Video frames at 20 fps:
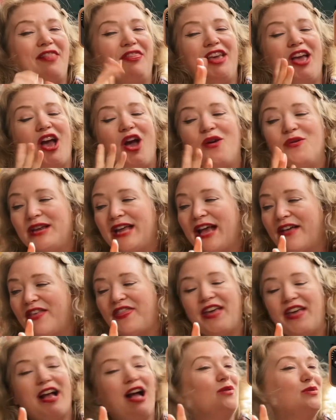The only other
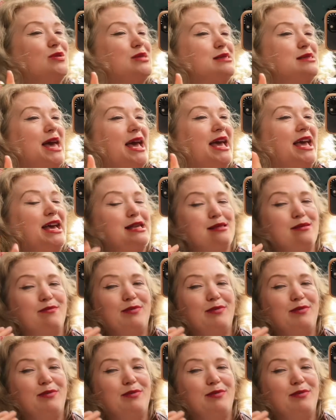thing I would say is a